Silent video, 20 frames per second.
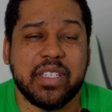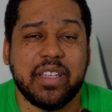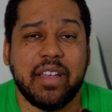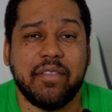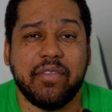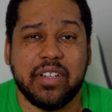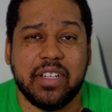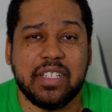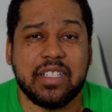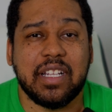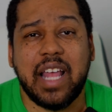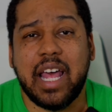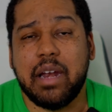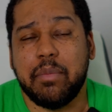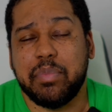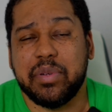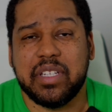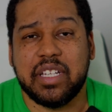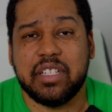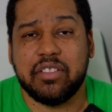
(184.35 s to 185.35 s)
Seven. There's a lot
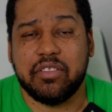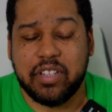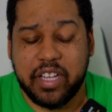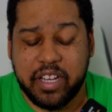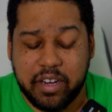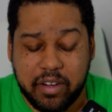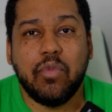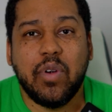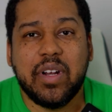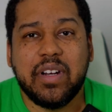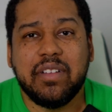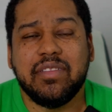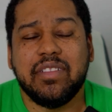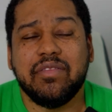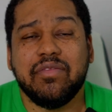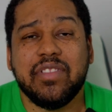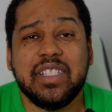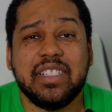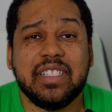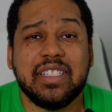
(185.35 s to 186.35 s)
of potential there. One of
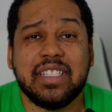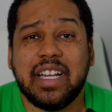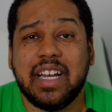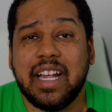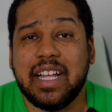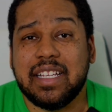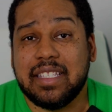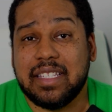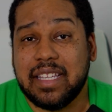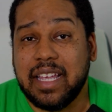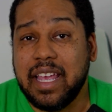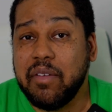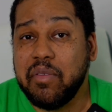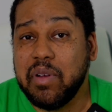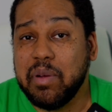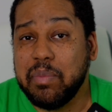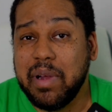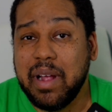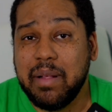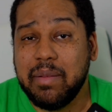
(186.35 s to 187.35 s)
the reasons that I say
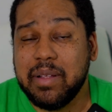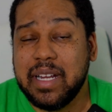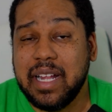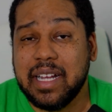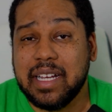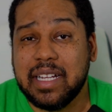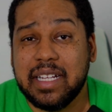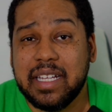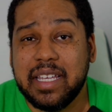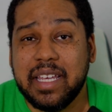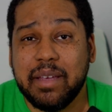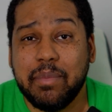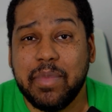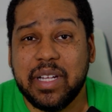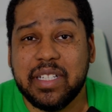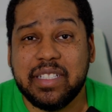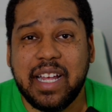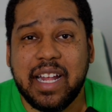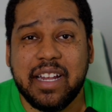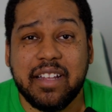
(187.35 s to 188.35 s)
we're probably not going to get
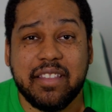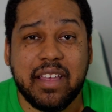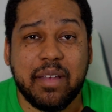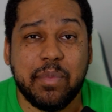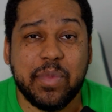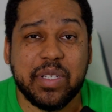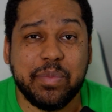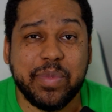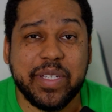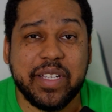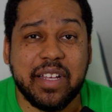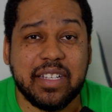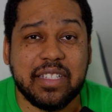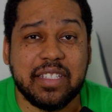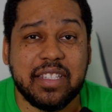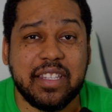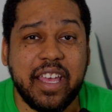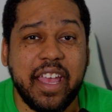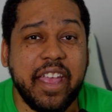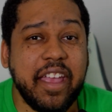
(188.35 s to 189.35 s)
much out of them is
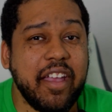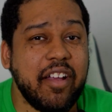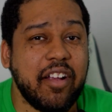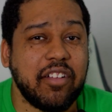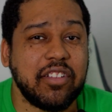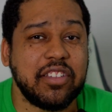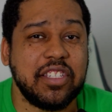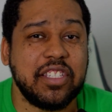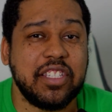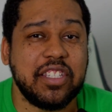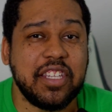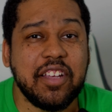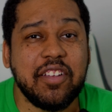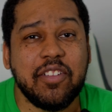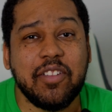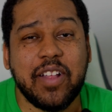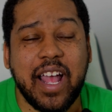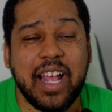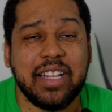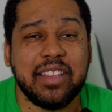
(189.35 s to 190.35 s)
because they are
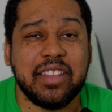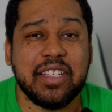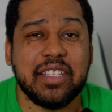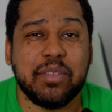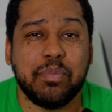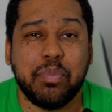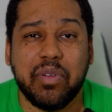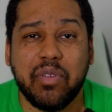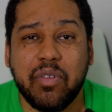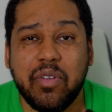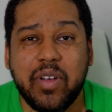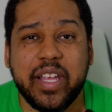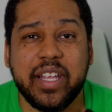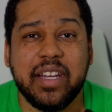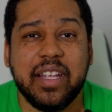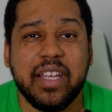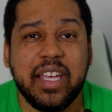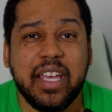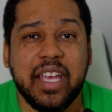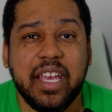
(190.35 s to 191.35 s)
still at this
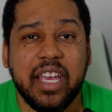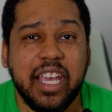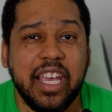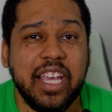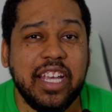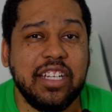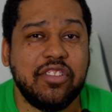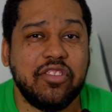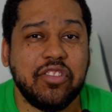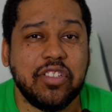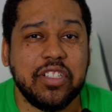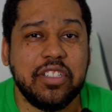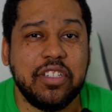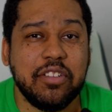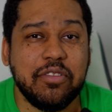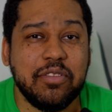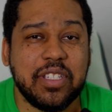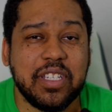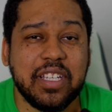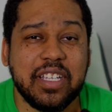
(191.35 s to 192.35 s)
point
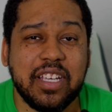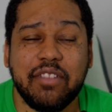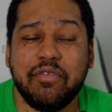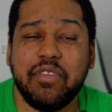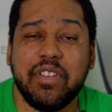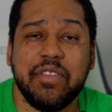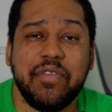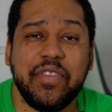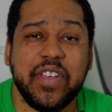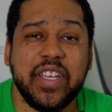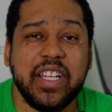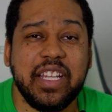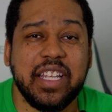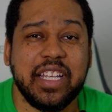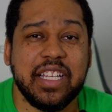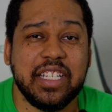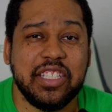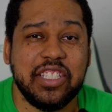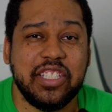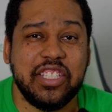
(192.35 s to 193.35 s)
introducing and
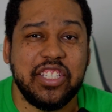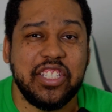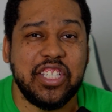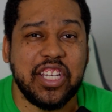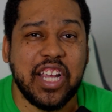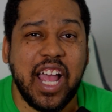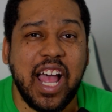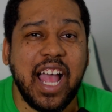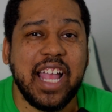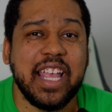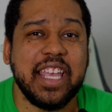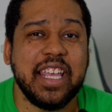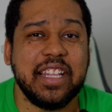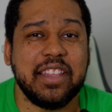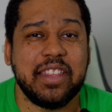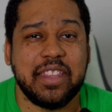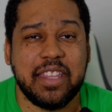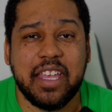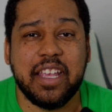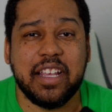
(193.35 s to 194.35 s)
revealing
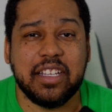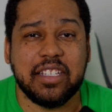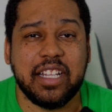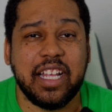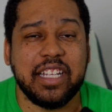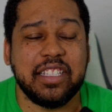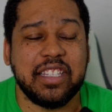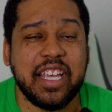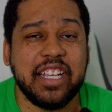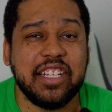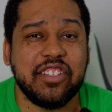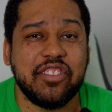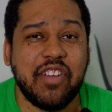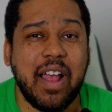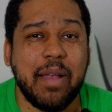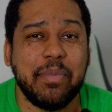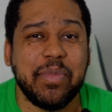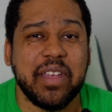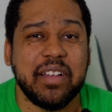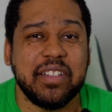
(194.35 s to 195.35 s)
giant things. Like they
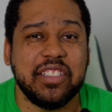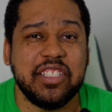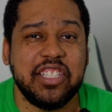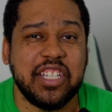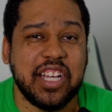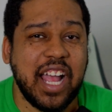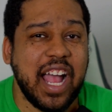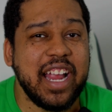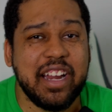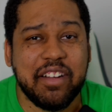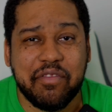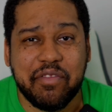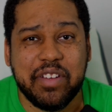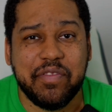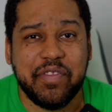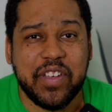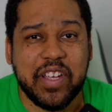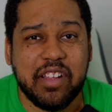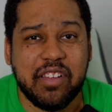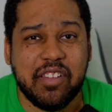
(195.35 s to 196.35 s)
dropped a giant
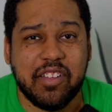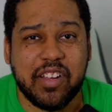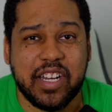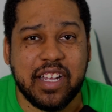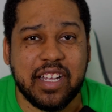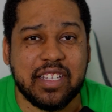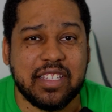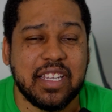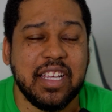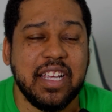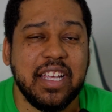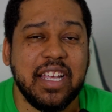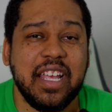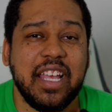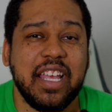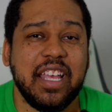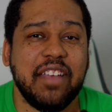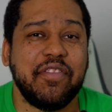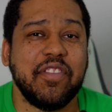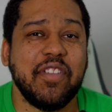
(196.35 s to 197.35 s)
reveal on us.
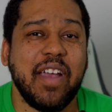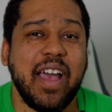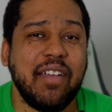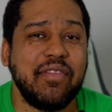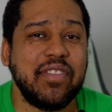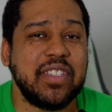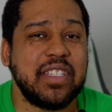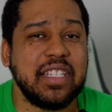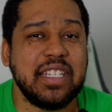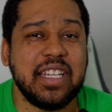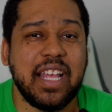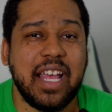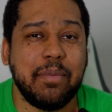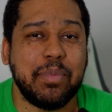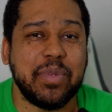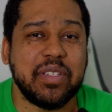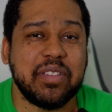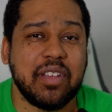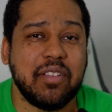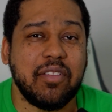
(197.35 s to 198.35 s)
If you haven't seen the
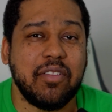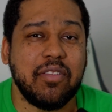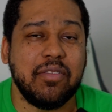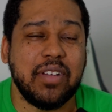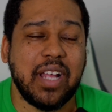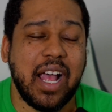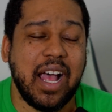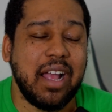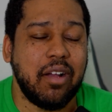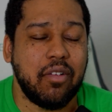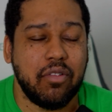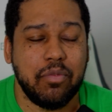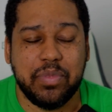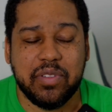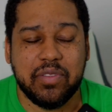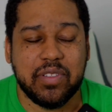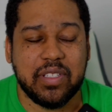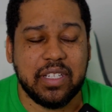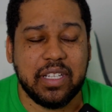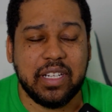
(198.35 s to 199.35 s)
episode, I hope
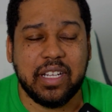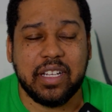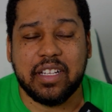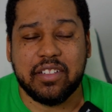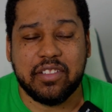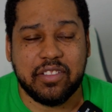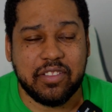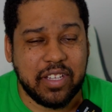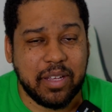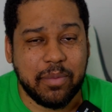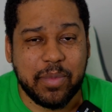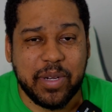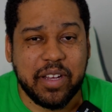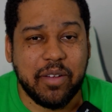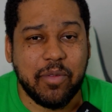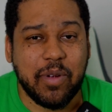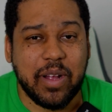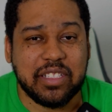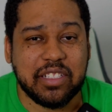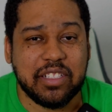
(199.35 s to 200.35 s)
you've seen it because you're coming
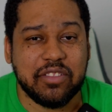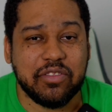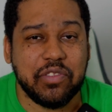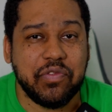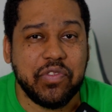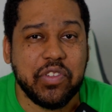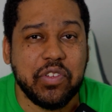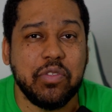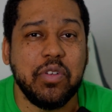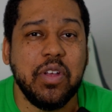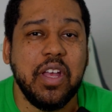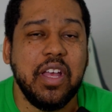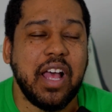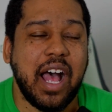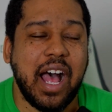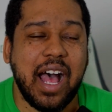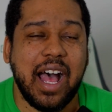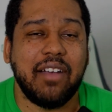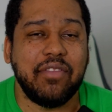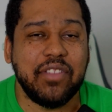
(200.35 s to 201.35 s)
here watching this review.
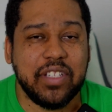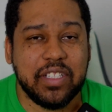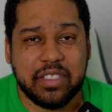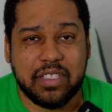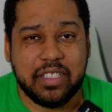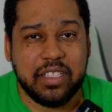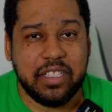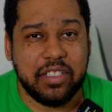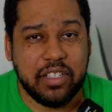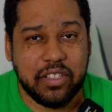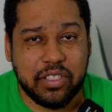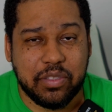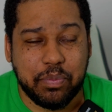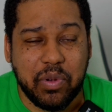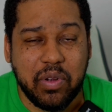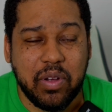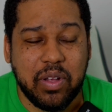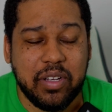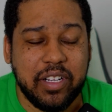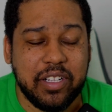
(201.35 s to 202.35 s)
Obviously, there's
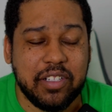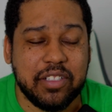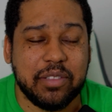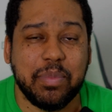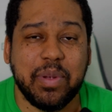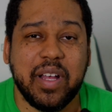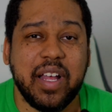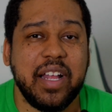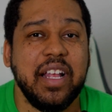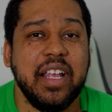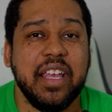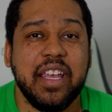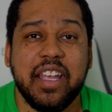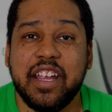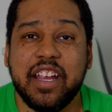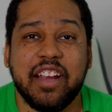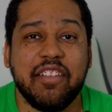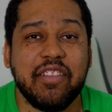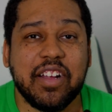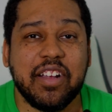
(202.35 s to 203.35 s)
spoilers, but
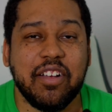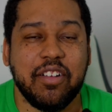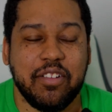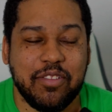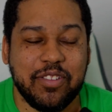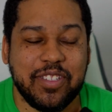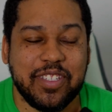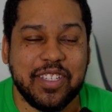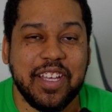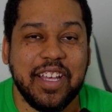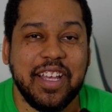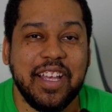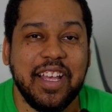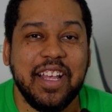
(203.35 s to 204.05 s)
here it goes.